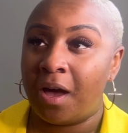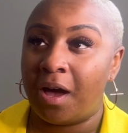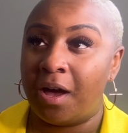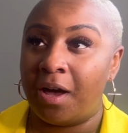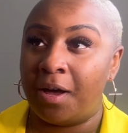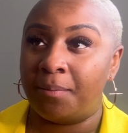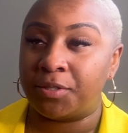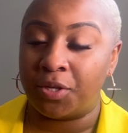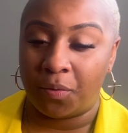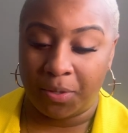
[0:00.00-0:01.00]

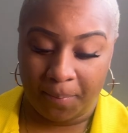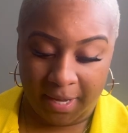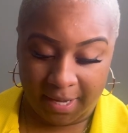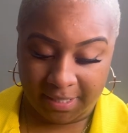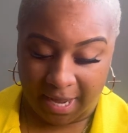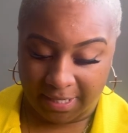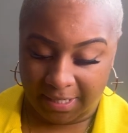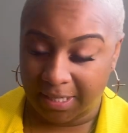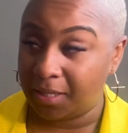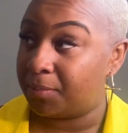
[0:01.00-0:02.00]
So the pants, I did
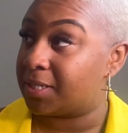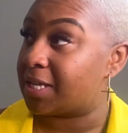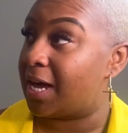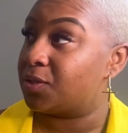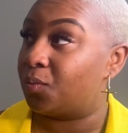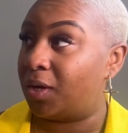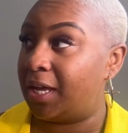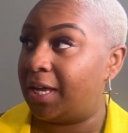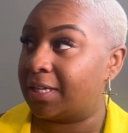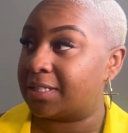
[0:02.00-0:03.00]
get them in a size
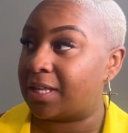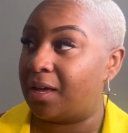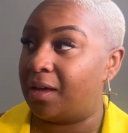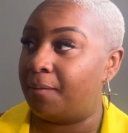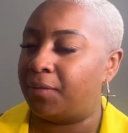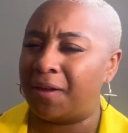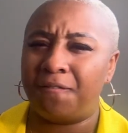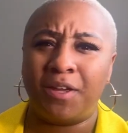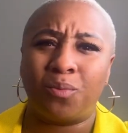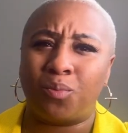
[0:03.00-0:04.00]
1X. They
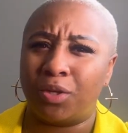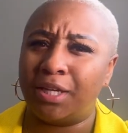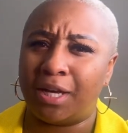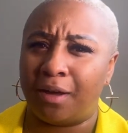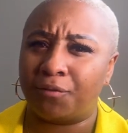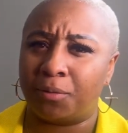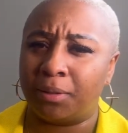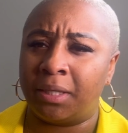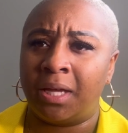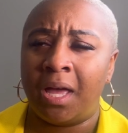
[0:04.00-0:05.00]
fit really
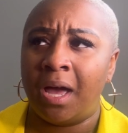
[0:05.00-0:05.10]
comfortably.